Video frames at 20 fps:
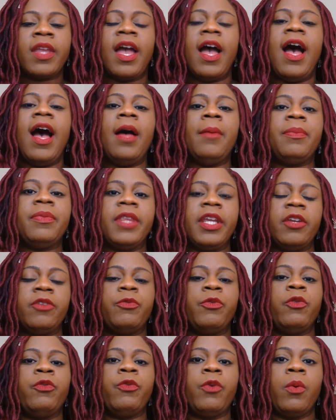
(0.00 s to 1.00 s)
I'm
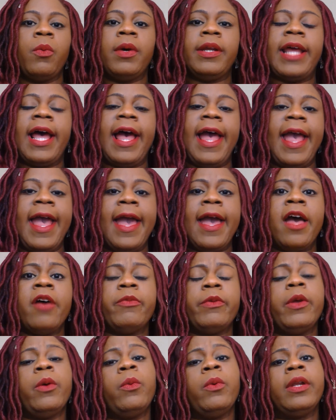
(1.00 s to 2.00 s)
thankful for what I
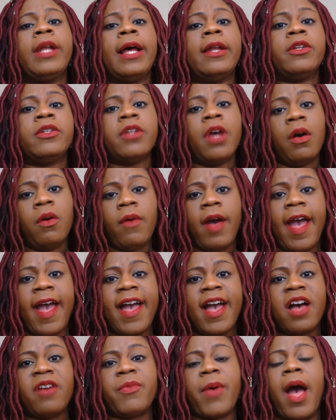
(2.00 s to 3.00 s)
have, and what I don't
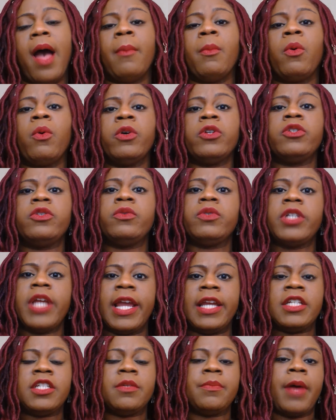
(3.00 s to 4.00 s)
have, I'm going to
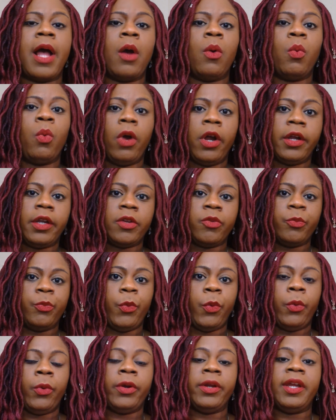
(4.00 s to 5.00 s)
change it by working
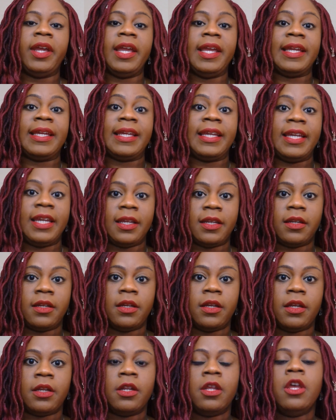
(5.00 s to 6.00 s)
for it and getting
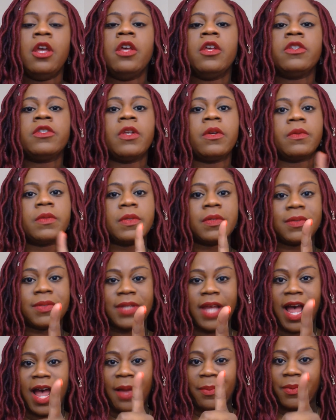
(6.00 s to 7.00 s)
it." So
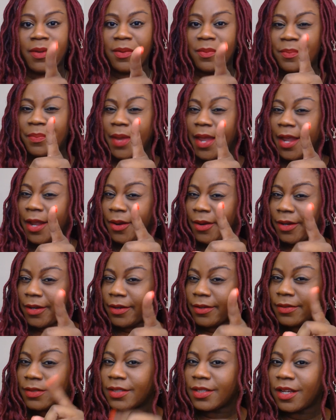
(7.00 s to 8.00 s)
stop comparing
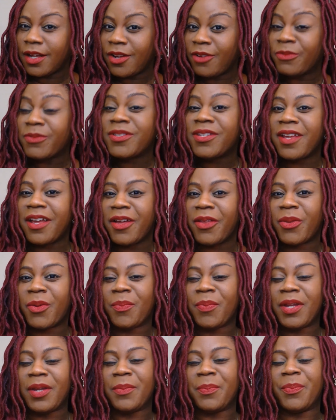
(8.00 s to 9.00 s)
yourself to other
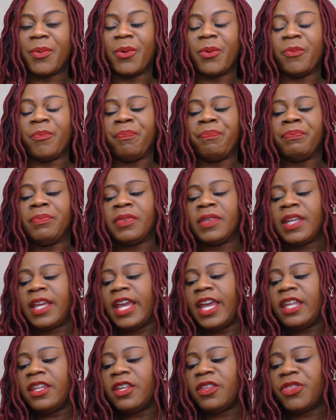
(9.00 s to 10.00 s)
people.
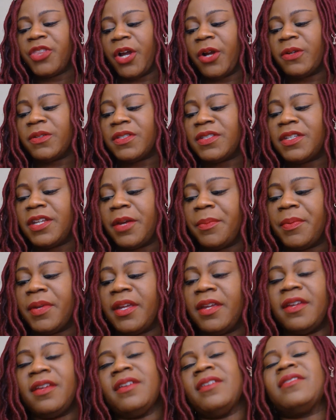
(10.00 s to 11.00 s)
And the third step
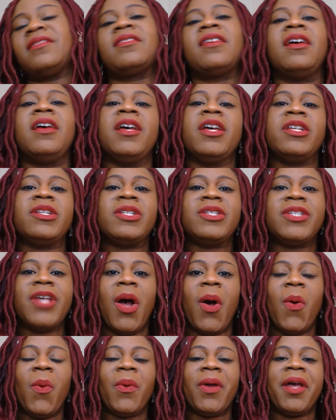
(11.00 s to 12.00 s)
is
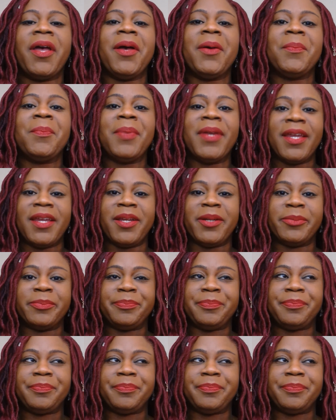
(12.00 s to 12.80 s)
don't compete.